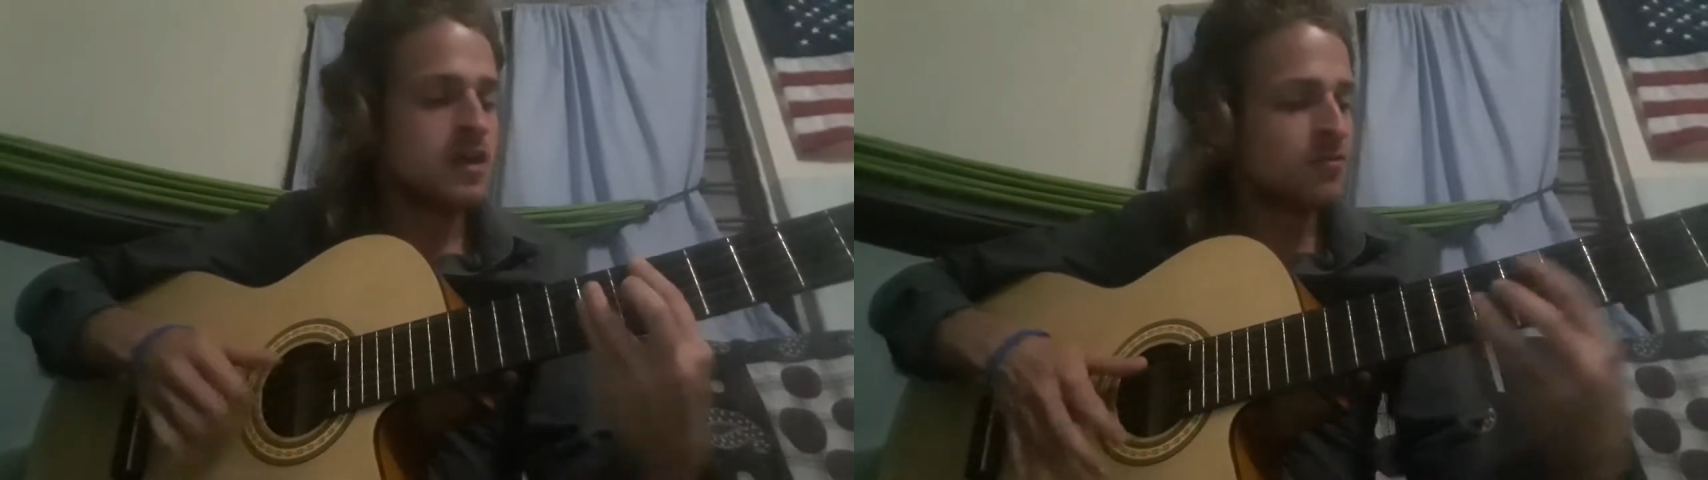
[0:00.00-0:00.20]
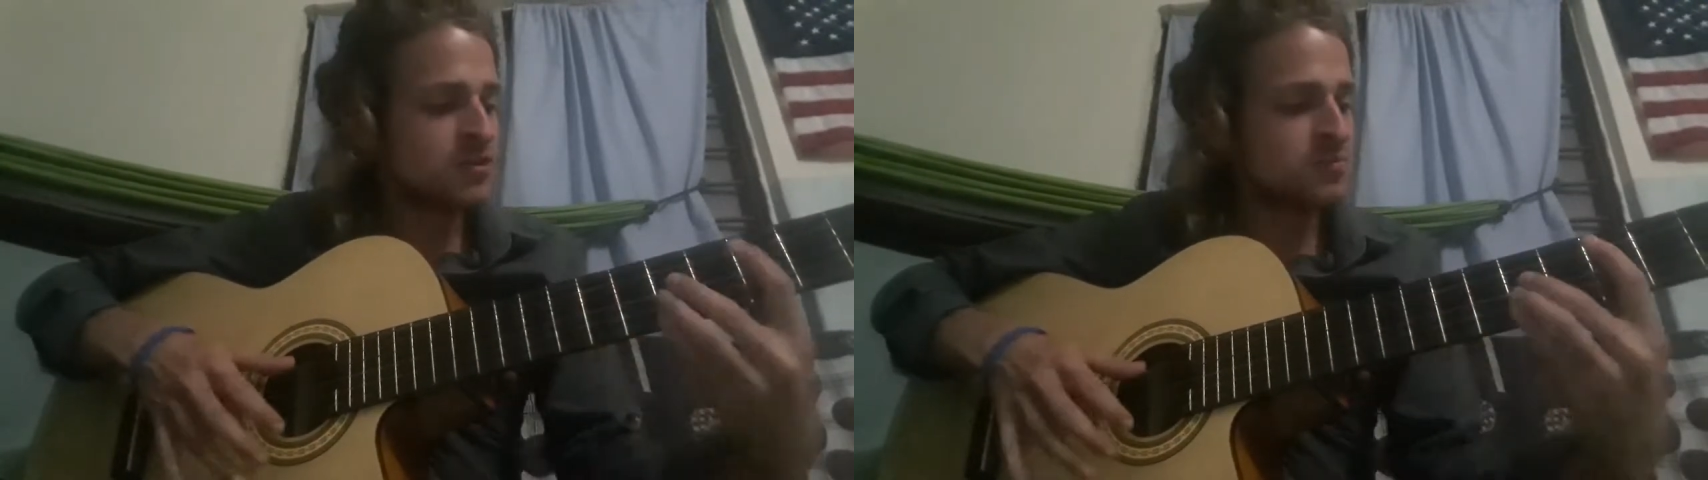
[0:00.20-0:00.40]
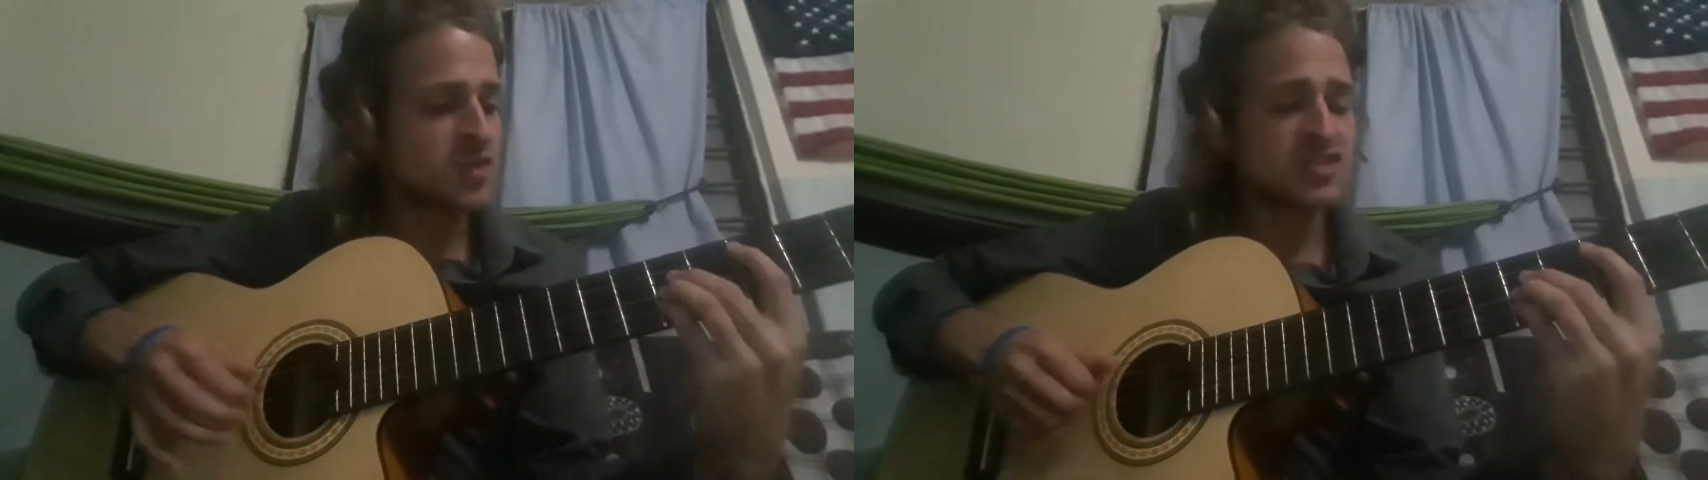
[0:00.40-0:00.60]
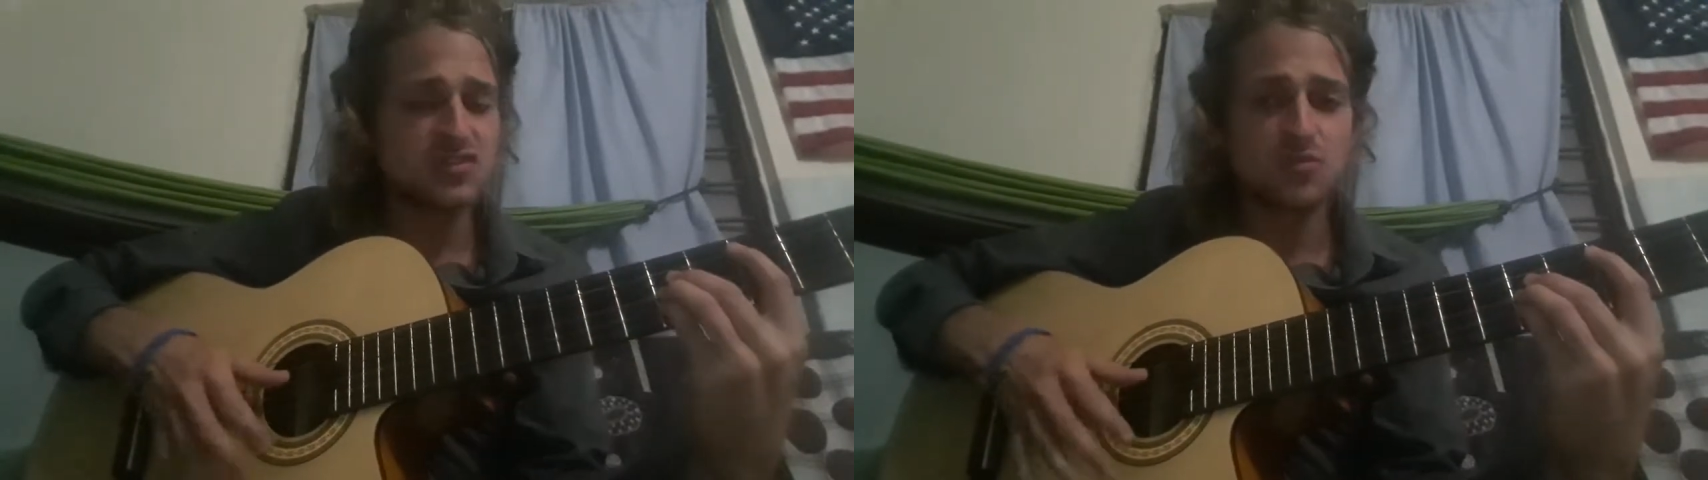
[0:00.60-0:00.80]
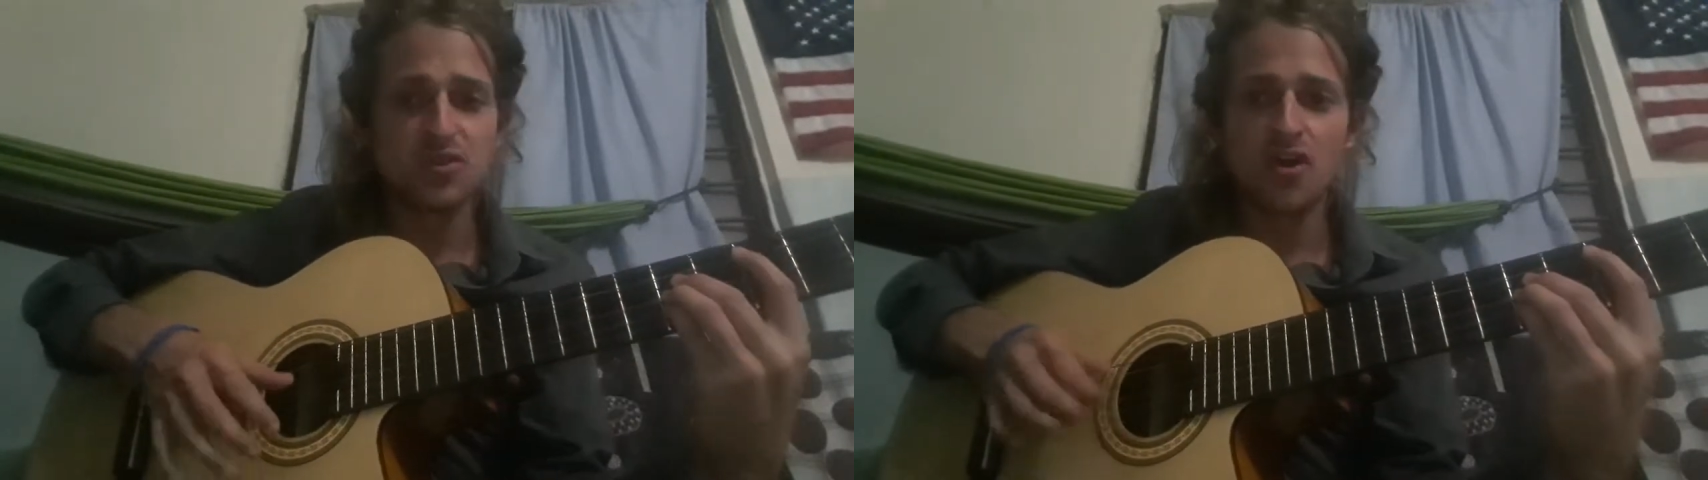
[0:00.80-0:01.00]
It was
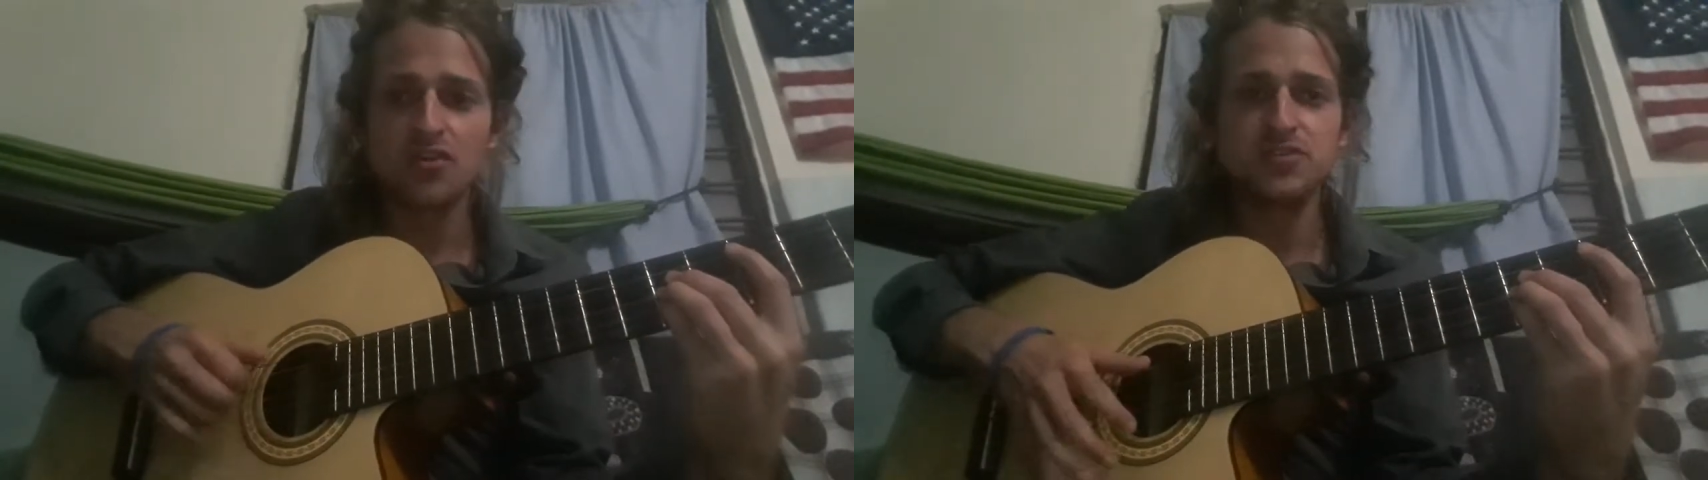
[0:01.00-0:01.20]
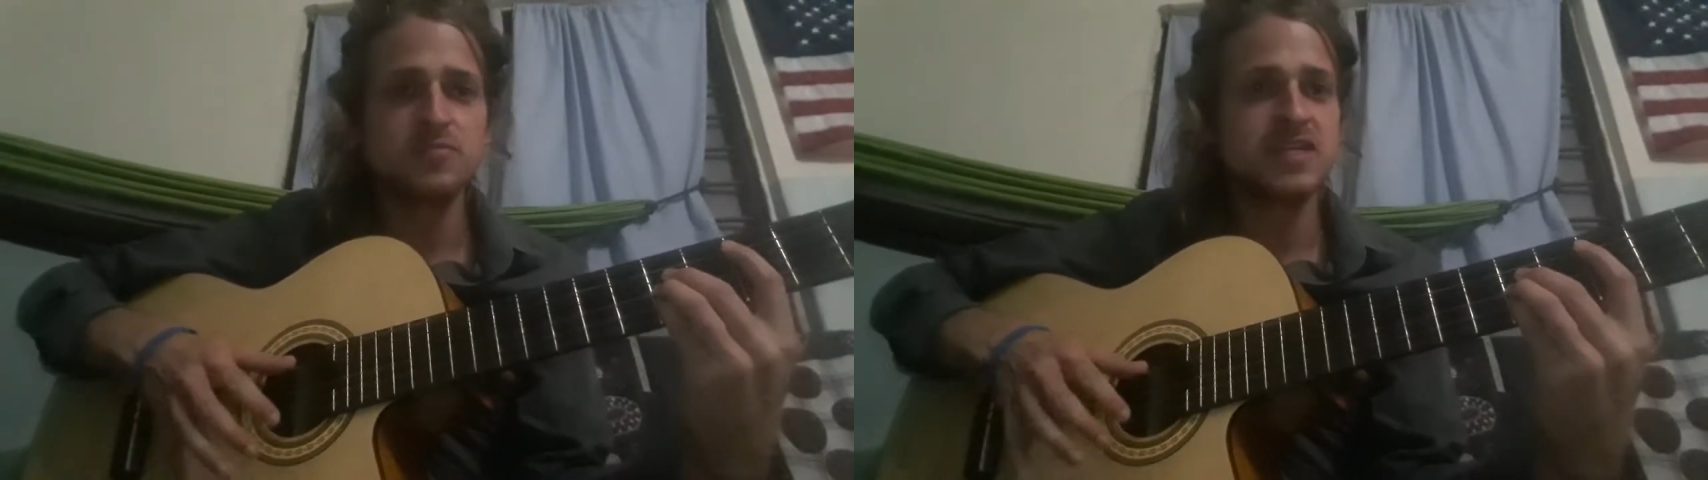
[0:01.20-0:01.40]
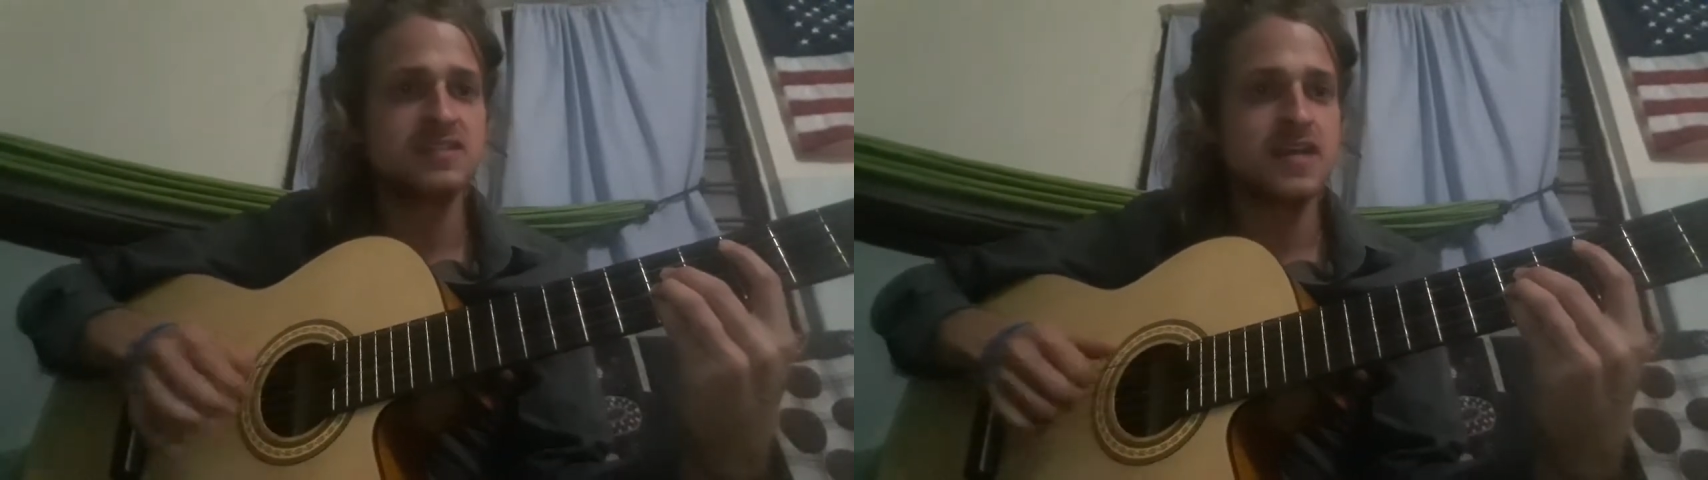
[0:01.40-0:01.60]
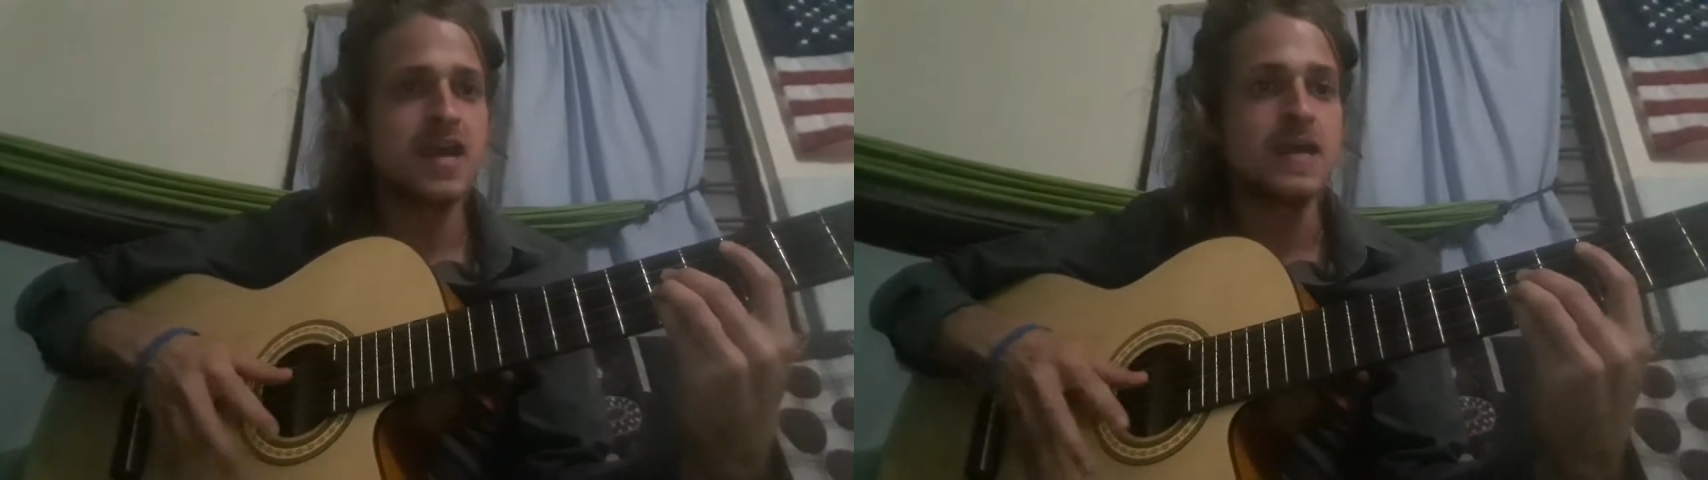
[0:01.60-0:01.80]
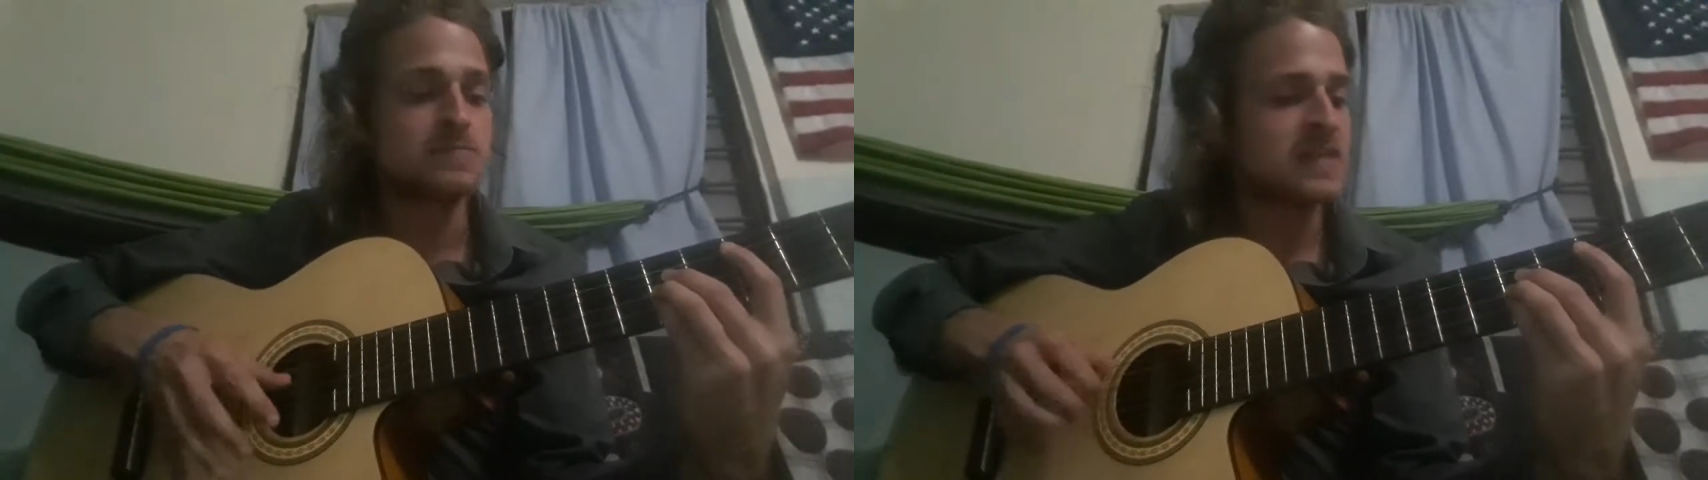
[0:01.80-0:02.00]
mixed in with all those
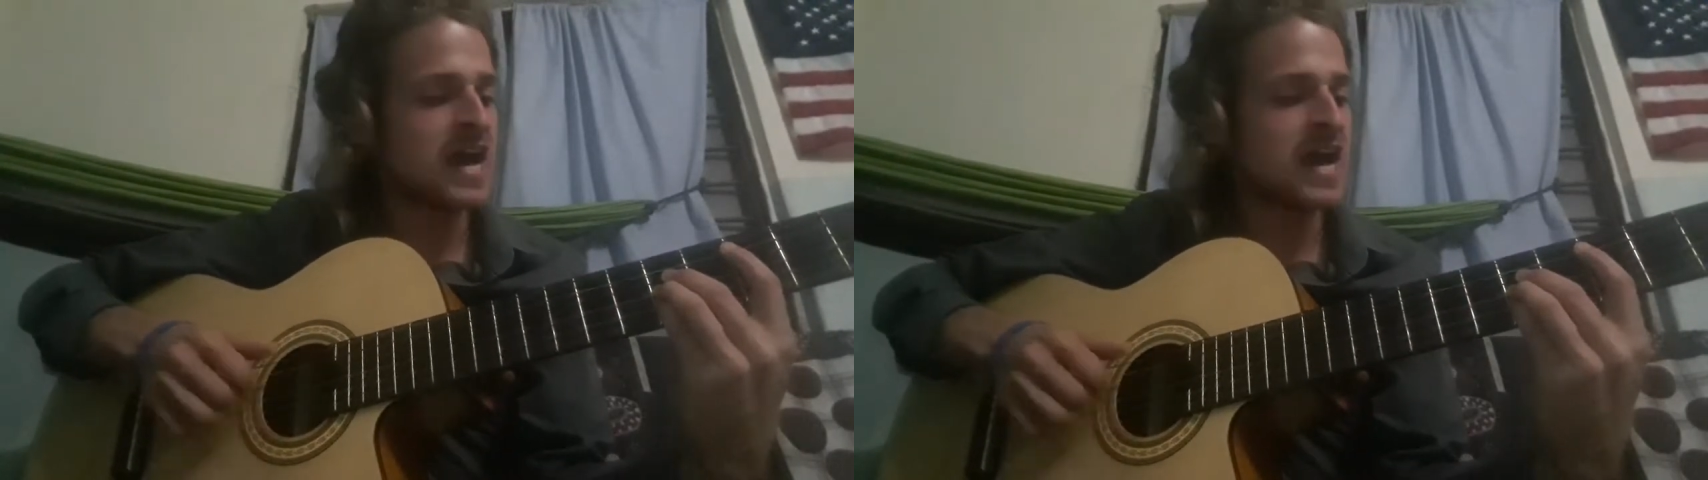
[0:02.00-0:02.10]
mixtapes,